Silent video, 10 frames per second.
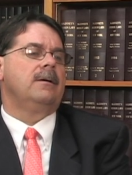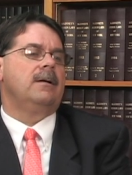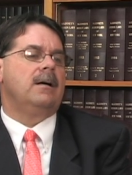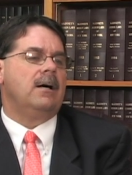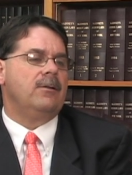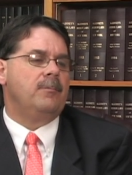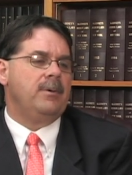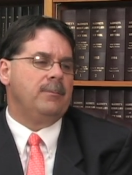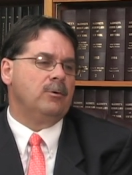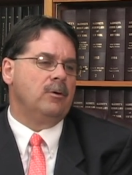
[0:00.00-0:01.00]
the
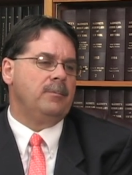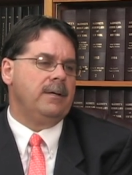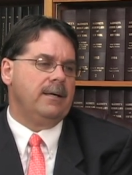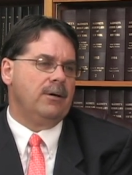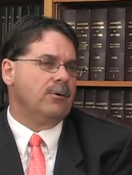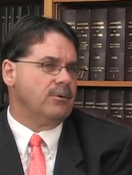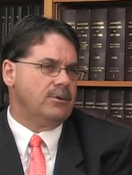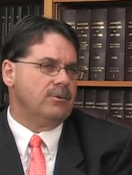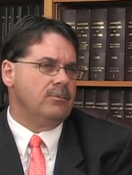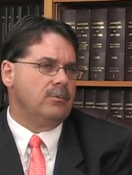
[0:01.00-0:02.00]
people will be eager
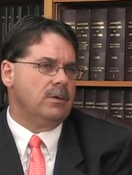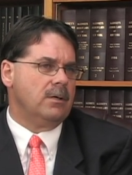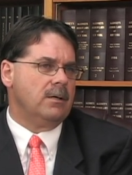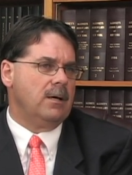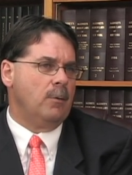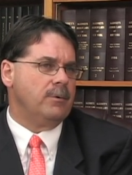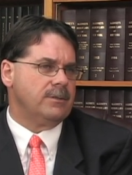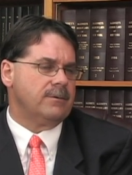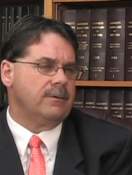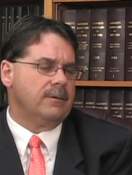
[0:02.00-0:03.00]
to help
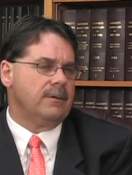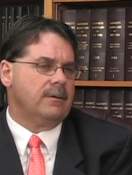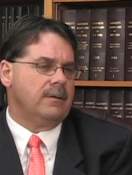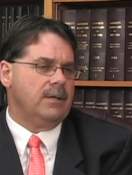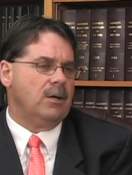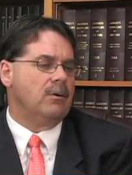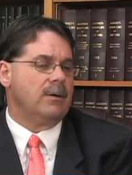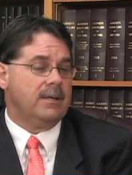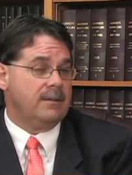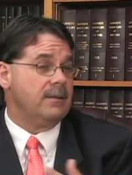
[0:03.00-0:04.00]
us,
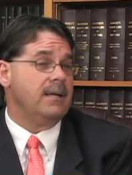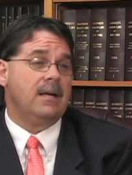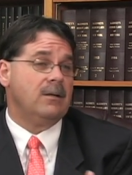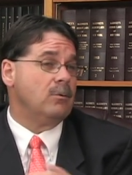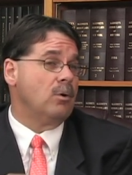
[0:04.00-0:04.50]
get to the end of the